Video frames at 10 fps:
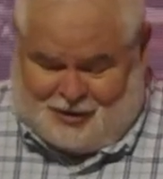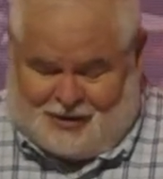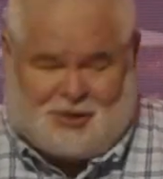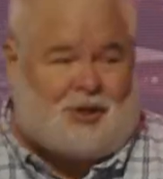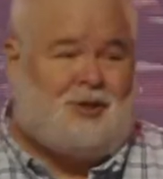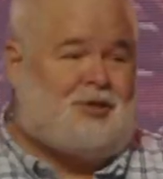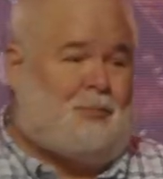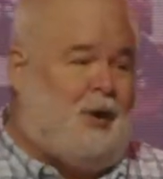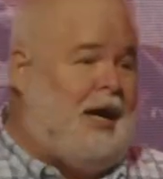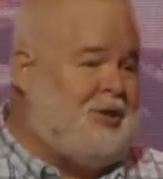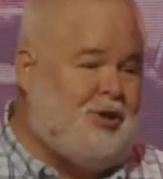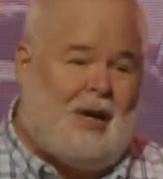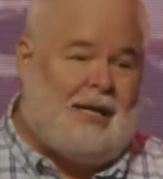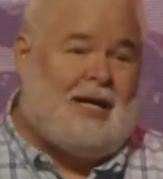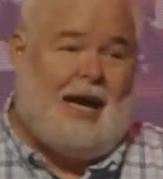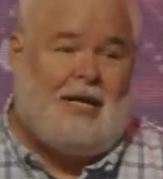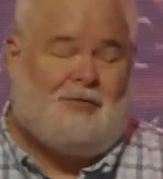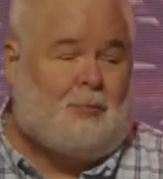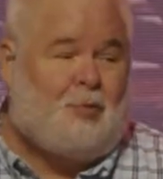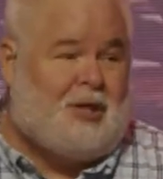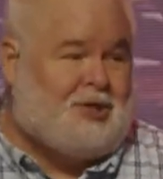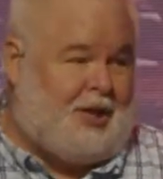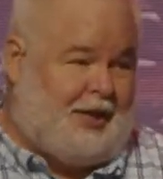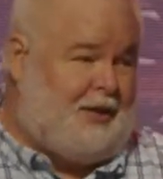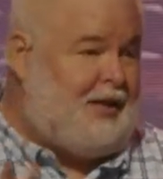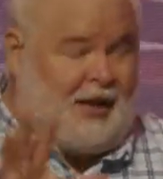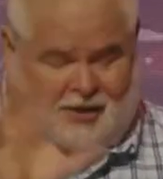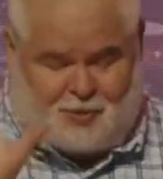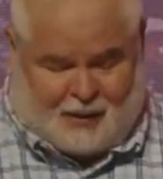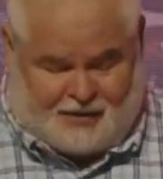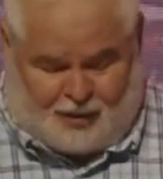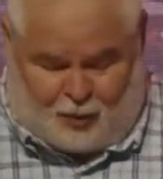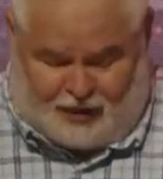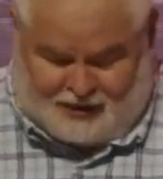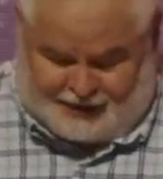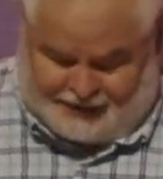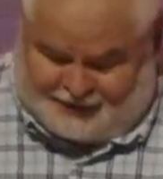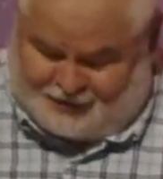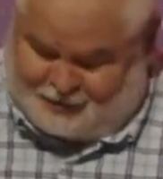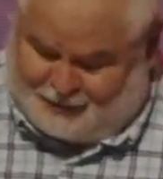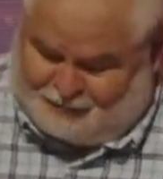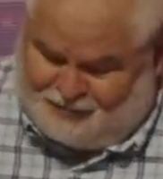This is going to surprise you. I kind of appreciate it, and I'll explain that later here in a minute.